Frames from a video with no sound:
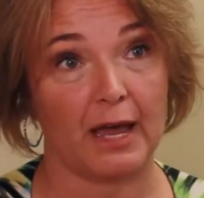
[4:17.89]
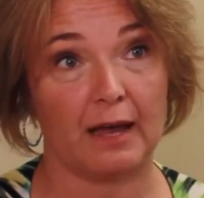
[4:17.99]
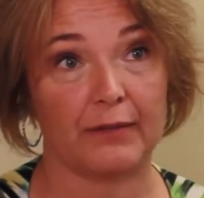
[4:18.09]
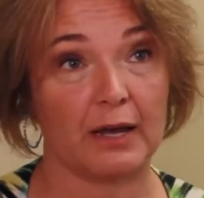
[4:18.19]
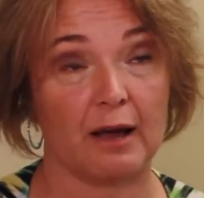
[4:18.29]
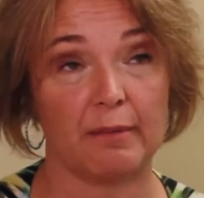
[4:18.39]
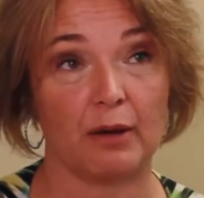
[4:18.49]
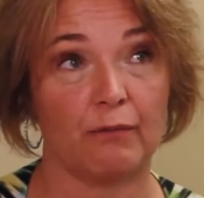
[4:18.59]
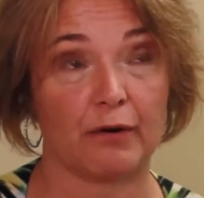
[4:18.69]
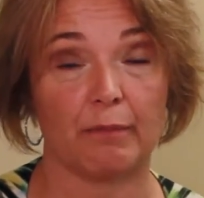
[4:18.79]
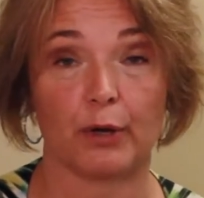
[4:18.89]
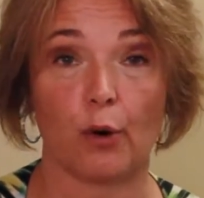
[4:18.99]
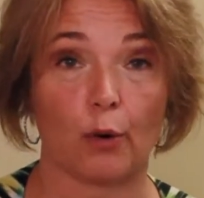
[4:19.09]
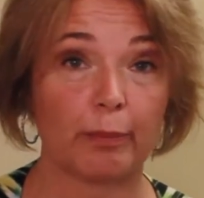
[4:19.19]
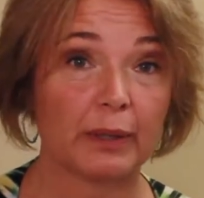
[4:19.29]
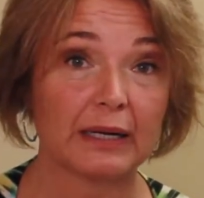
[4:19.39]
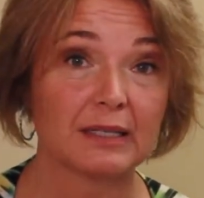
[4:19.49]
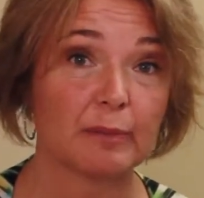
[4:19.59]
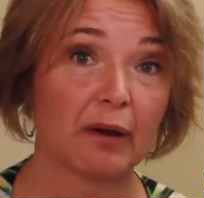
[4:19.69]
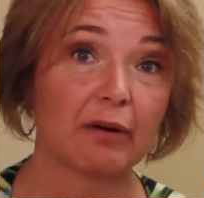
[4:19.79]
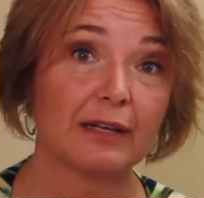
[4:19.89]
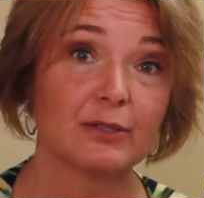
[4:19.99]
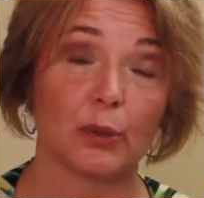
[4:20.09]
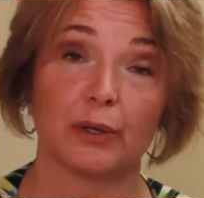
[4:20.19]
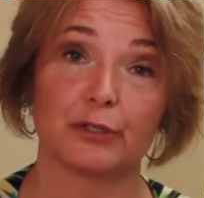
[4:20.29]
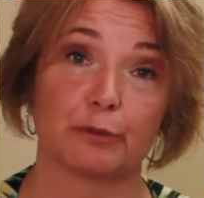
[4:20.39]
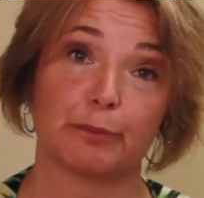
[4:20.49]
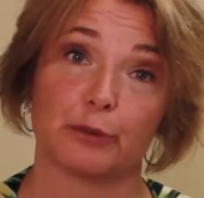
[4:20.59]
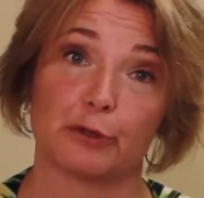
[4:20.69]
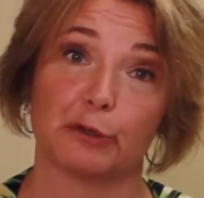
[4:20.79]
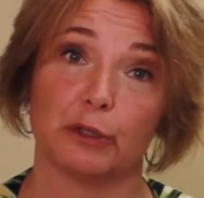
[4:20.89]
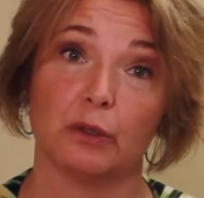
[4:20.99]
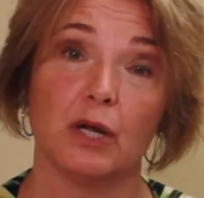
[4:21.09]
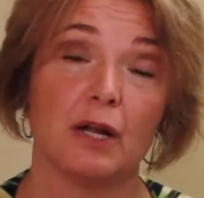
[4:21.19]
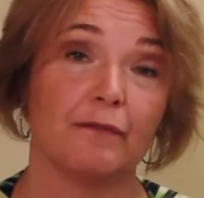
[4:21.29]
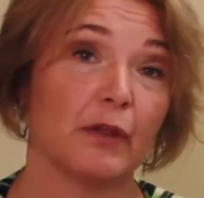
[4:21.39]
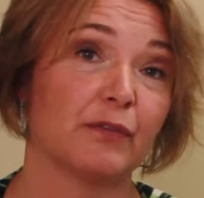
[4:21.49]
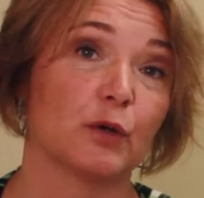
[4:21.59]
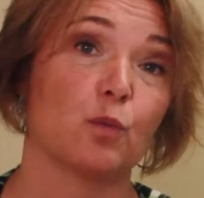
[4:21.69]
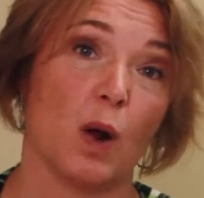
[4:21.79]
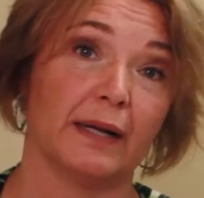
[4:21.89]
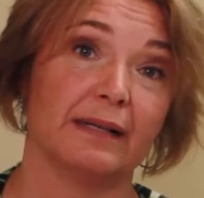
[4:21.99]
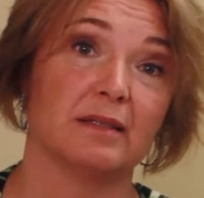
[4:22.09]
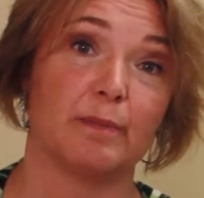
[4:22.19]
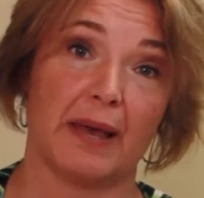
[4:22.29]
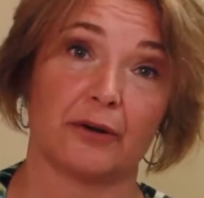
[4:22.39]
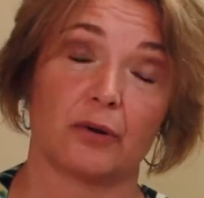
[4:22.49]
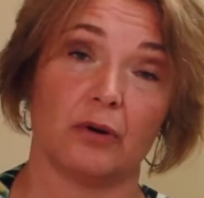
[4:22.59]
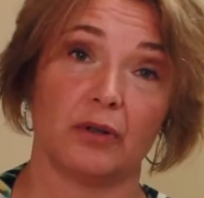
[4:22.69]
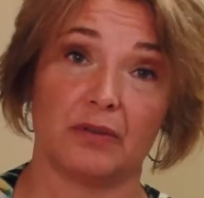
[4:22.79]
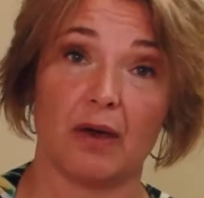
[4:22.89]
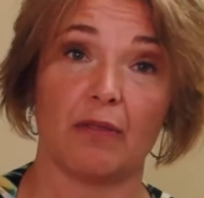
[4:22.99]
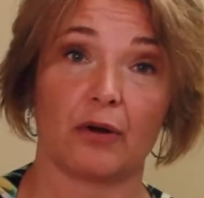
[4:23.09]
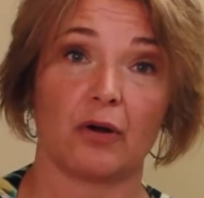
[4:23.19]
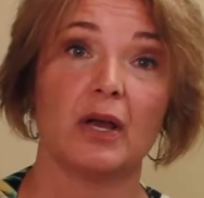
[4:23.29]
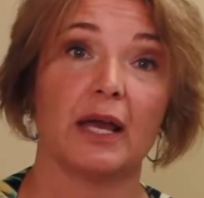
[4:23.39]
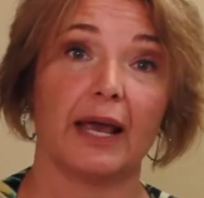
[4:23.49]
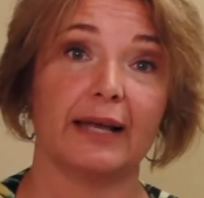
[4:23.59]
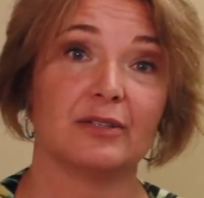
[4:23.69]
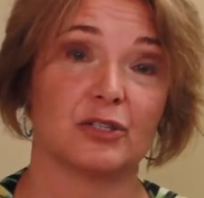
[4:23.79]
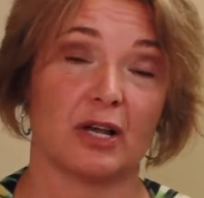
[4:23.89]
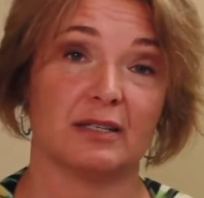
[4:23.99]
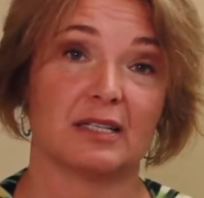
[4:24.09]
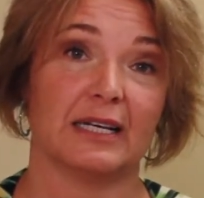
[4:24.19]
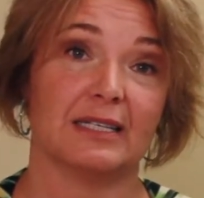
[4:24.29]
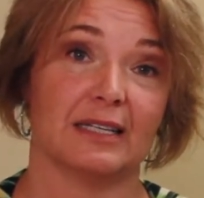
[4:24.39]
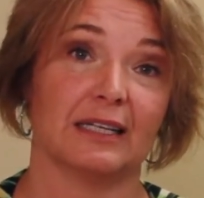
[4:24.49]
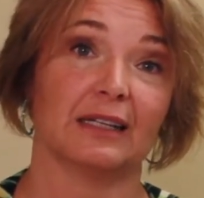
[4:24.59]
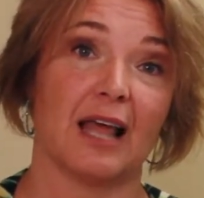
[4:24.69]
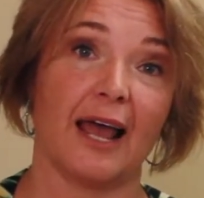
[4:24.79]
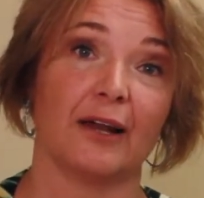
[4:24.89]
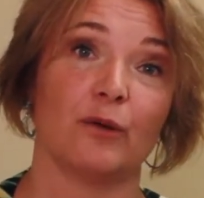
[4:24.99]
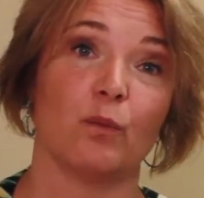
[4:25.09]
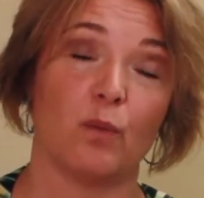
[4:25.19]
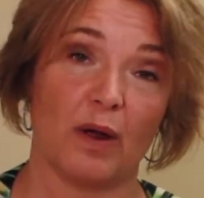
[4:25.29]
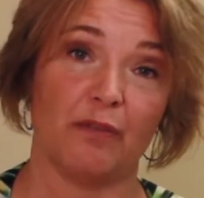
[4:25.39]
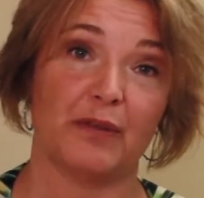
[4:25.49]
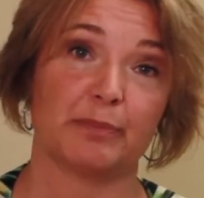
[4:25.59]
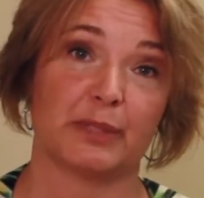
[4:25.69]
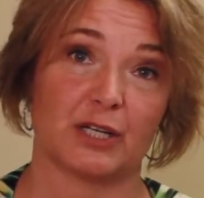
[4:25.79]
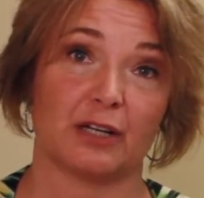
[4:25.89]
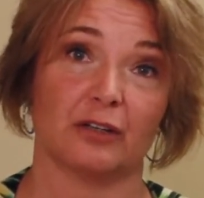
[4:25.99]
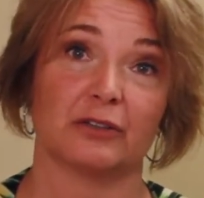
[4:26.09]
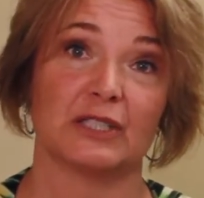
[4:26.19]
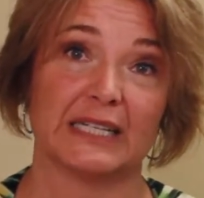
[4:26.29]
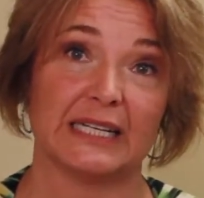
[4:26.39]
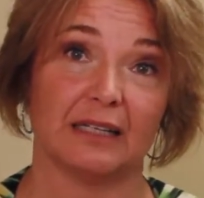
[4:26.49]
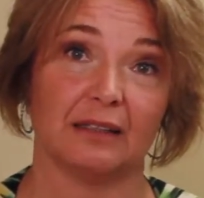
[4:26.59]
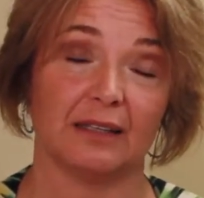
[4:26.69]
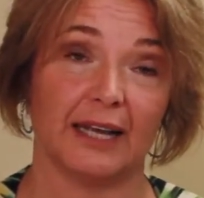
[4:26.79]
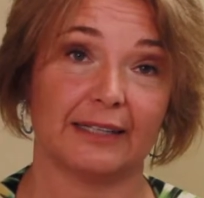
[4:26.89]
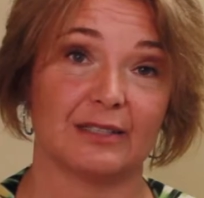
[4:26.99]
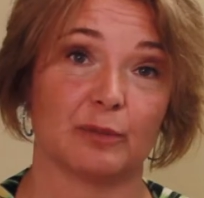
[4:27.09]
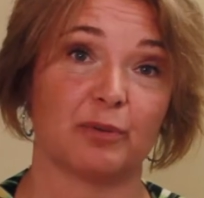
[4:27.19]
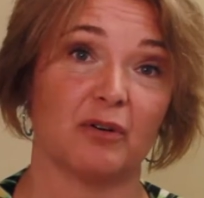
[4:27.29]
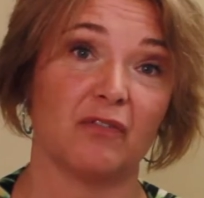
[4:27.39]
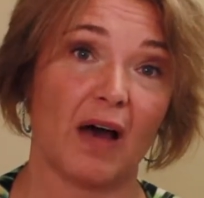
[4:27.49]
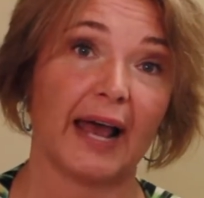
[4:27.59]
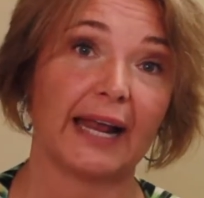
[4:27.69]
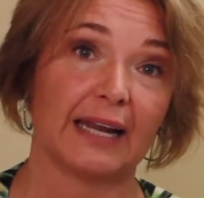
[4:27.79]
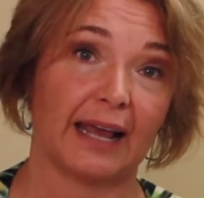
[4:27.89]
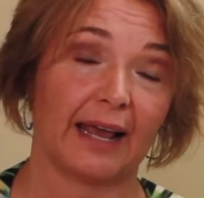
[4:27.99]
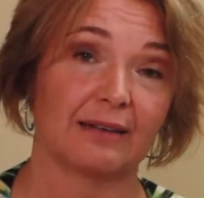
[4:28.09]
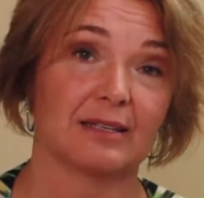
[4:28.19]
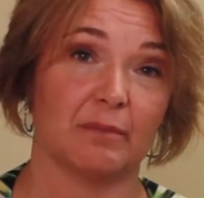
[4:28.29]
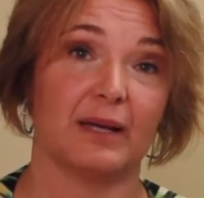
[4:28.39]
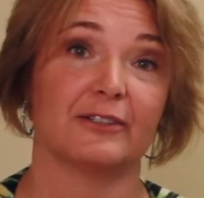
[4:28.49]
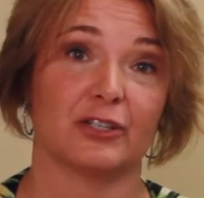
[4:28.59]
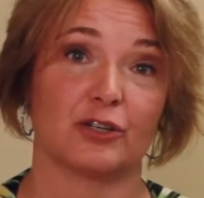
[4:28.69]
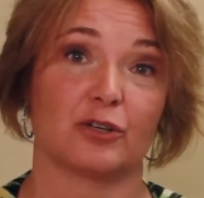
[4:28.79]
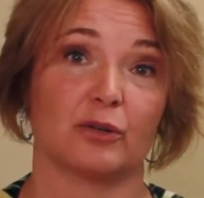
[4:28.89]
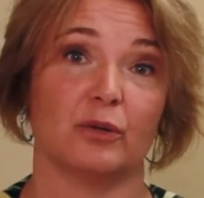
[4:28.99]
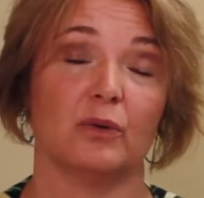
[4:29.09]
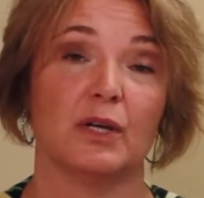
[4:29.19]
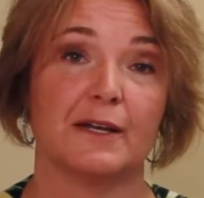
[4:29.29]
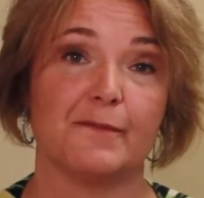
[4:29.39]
Are they coming from the corporate experience or entrepreneurial? Not that one is better or another. It's just, is it aligned with that particular deal, and is it providing some additional